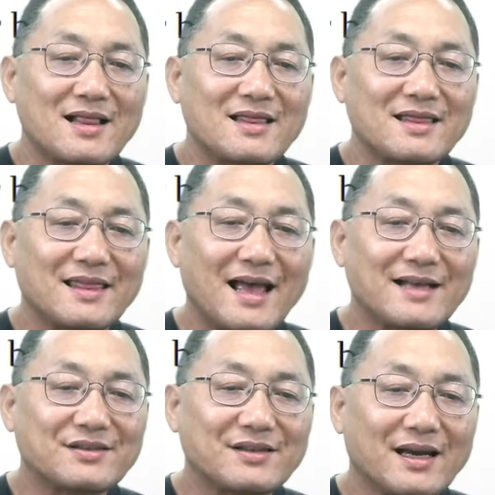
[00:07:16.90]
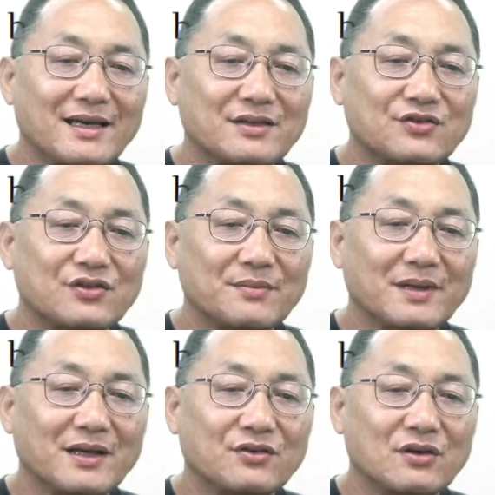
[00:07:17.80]
Last night she
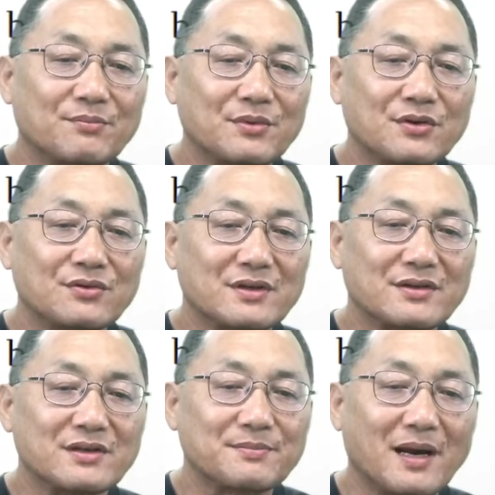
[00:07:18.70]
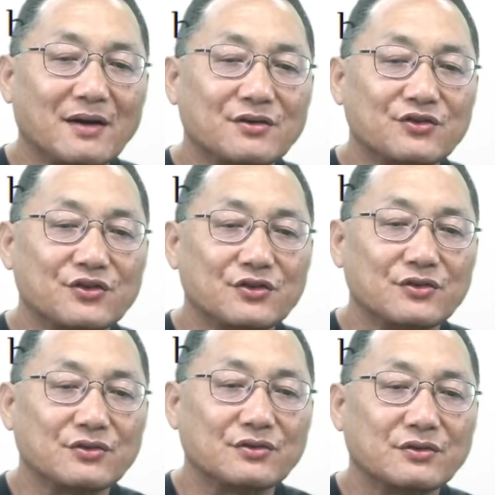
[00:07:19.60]
began to abuse and disparage you.
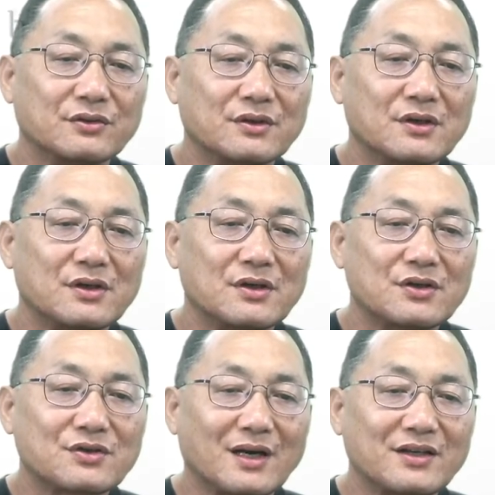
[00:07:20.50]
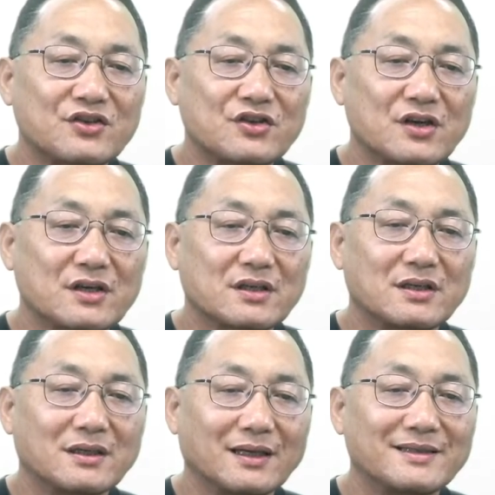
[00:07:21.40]
So I took
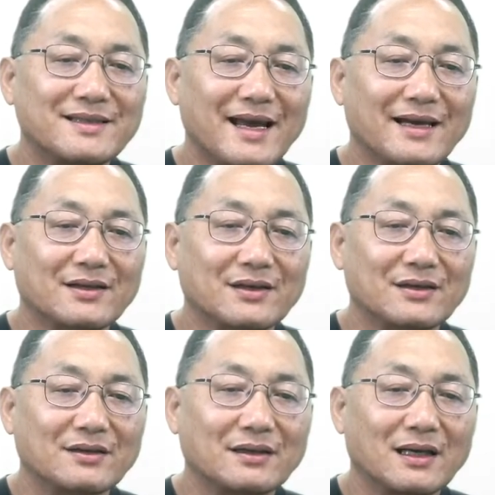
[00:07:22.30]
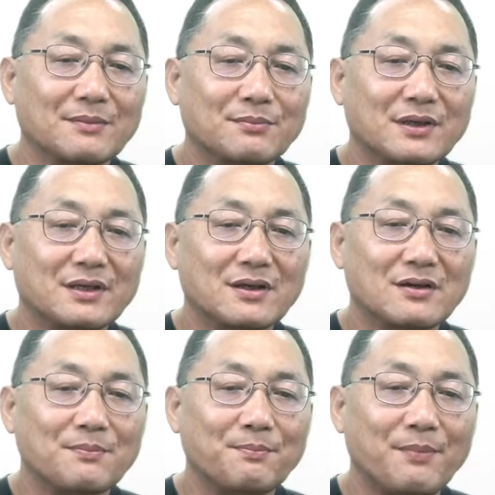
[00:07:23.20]
a dagger and put it on
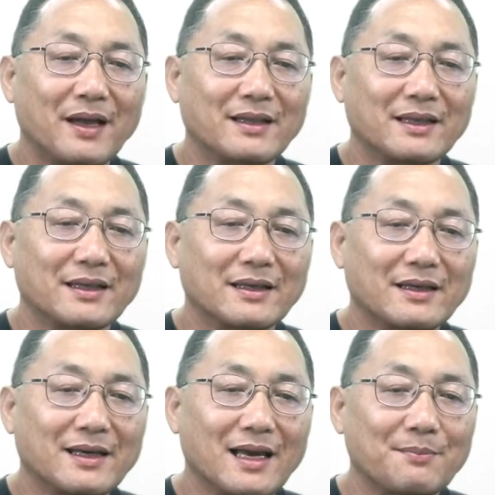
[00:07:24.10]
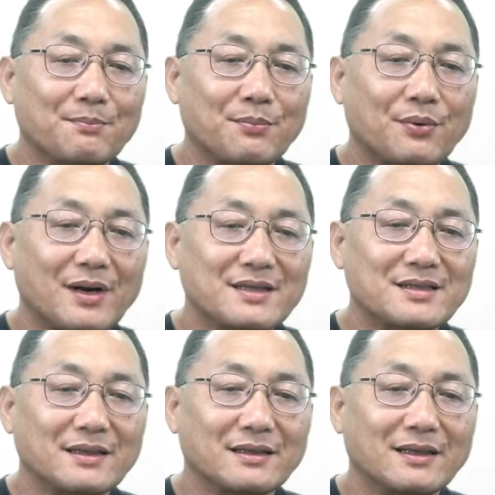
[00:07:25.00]
her belly and pressed
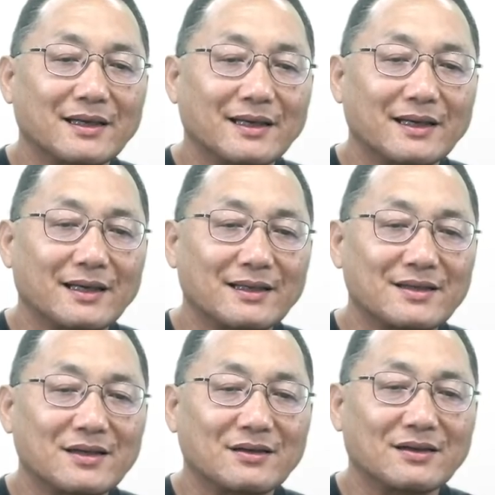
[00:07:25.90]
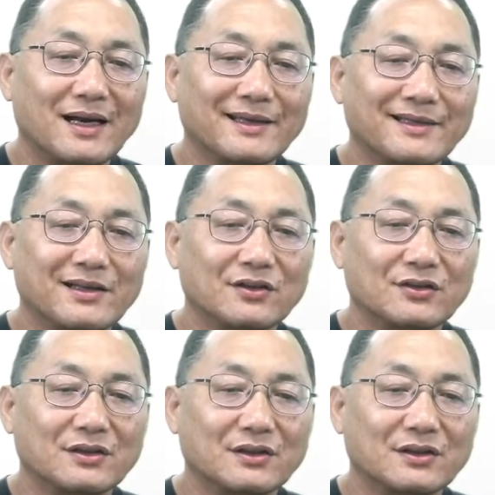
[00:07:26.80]
it till I killed her.